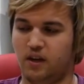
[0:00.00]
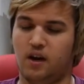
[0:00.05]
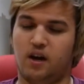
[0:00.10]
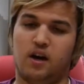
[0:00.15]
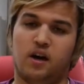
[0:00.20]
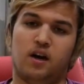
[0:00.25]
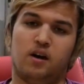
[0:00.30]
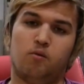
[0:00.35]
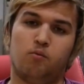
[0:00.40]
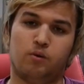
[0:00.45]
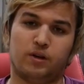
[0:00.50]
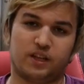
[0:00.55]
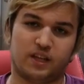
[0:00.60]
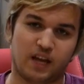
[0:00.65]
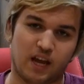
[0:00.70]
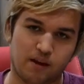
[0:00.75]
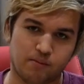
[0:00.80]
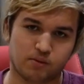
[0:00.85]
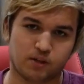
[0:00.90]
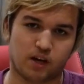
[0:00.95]
uh, with
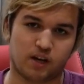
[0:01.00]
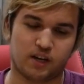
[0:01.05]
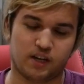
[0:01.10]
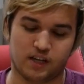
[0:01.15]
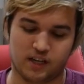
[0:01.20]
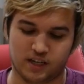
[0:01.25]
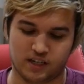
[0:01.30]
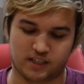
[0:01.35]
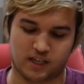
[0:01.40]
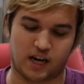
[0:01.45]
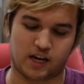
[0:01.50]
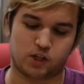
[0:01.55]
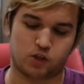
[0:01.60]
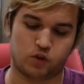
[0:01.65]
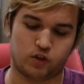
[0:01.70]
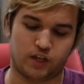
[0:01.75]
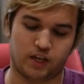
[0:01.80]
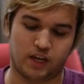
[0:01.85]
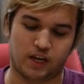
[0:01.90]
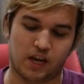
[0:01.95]
games on it is
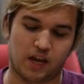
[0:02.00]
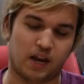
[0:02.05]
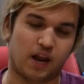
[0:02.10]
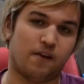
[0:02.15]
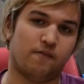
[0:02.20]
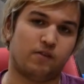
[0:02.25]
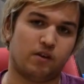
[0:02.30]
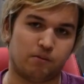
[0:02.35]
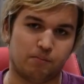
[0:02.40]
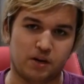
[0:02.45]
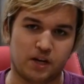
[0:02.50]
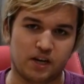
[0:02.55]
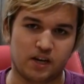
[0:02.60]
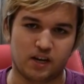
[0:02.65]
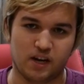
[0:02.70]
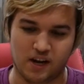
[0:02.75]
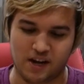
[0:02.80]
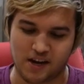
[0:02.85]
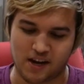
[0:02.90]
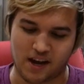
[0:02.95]
actually an
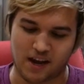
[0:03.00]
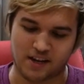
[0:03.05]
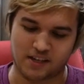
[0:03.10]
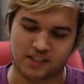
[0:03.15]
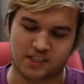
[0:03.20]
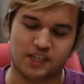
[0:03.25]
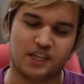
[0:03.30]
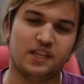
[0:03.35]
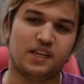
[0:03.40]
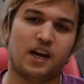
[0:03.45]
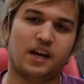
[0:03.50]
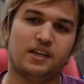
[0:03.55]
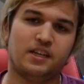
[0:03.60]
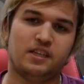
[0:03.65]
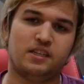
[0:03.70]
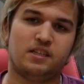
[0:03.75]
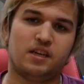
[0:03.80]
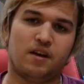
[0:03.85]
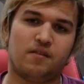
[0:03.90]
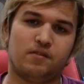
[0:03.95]
NVMe, and
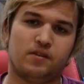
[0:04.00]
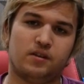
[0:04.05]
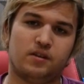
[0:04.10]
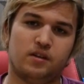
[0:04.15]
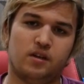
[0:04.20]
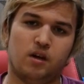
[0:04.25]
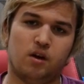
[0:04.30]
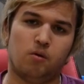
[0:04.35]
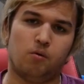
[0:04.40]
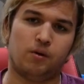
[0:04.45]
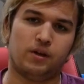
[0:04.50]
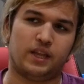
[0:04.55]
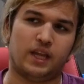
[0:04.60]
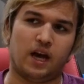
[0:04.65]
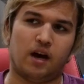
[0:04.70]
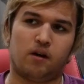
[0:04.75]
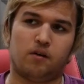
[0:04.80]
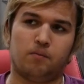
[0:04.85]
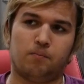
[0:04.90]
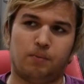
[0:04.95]
Z97
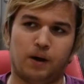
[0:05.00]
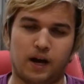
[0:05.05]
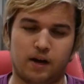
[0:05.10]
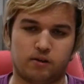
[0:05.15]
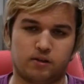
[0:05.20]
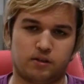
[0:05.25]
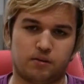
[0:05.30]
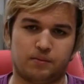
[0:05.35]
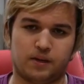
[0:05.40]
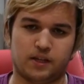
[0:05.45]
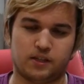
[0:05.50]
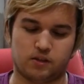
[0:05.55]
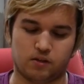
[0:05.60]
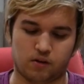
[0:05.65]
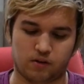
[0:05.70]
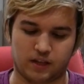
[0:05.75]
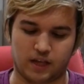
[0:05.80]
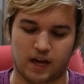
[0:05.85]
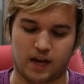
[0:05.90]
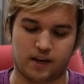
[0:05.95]
without BIOS updates and
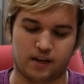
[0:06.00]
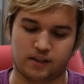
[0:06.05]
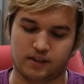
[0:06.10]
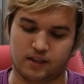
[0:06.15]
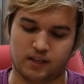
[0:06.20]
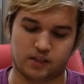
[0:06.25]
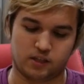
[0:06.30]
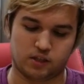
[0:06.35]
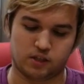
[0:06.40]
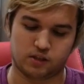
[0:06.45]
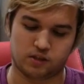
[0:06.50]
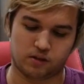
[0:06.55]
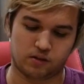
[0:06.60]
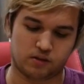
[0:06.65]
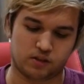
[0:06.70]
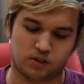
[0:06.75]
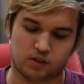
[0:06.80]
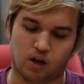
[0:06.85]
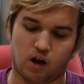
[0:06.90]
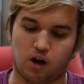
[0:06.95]
all that, and this is a
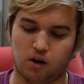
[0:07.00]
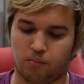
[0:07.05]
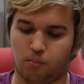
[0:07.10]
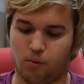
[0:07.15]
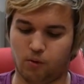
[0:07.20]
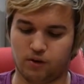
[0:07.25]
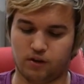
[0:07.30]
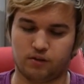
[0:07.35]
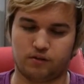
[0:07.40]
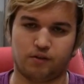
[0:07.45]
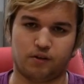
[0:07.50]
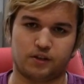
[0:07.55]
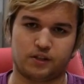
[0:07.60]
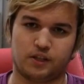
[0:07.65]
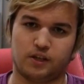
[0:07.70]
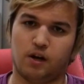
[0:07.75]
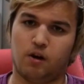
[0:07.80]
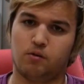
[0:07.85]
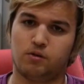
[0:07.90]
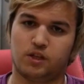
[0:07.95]
stock board as far as
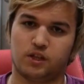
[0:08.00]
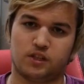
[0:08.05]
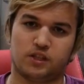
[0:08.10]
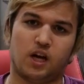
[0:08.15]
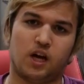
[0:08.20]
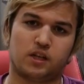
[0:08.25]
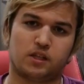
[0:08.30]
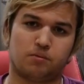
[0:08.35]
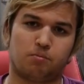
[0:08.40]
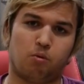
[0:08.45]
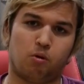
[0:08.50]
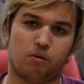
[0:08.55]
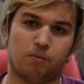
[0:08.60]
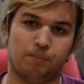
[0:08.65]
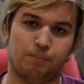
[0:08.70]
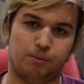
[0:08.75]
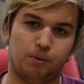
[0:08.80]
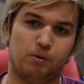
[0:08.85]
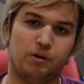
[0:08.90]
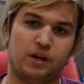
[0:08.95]
I know, does not
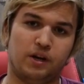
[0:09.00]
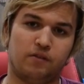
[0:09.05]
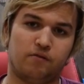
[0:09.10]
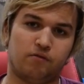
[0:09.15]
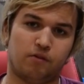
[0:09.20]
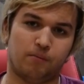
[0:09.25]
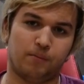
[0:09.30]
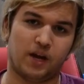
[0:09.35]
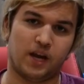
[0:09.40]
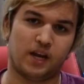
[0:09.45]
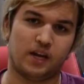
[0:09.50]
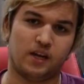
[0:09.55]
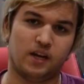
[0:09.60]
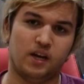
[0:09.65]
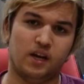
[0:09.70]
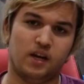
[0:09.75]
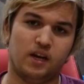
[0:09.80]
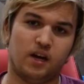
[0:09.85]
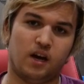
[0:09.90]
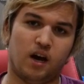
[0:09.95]
support booting from a
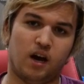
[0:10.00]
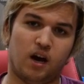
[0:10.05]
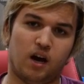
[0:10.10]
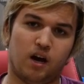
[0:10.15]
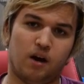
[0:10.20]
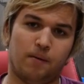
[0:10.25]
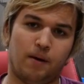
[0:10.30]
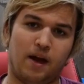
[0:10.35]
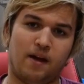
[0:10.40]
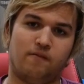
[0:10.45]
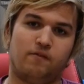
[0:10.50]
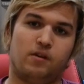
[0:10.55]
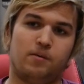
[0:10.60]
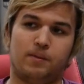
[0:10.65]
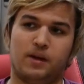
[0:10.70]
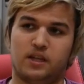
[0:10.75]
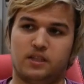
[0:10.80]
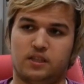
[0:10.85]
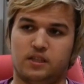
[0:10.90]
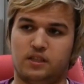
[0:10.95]
uh,
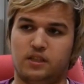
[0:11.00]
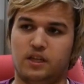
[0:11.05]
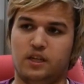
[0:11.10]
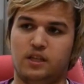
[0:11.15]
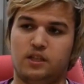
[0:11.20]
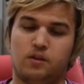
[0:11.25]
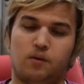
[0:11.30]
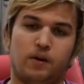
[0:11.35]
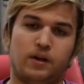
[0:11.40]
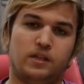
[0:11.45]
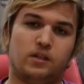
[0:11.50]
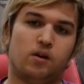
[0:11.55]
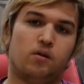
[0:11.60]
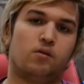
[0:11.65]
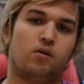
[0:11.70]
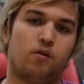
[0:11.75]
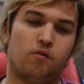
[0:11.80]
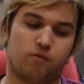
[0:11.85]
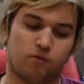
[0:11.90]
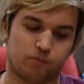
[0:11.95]
NVMe SSD, so I don't
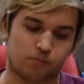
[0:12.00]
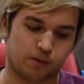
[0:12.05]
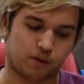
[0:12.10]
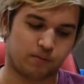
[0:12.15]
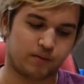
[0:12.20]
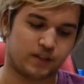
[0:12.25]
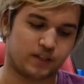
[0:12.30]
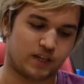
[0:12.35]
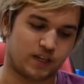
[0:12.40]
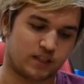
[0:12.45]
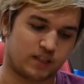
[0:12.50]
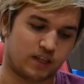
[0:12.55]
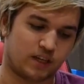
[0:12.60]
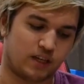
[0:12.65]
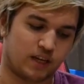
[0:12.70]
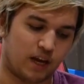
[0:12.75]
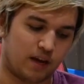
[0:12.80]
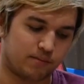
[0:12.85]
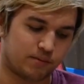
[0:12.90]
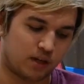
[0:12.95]
know if we'll be able to test
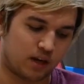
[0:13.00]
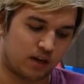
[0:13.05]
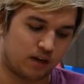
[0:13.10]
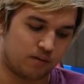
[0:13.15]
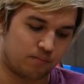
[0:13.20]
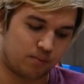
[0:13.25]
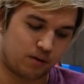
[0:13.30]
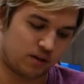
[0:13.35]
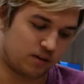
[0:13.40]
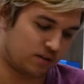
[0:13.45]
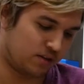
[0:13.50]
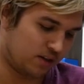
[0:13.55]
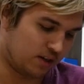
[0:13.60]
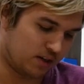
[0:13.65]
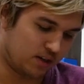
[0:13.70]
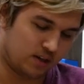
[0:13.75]
any games on it, but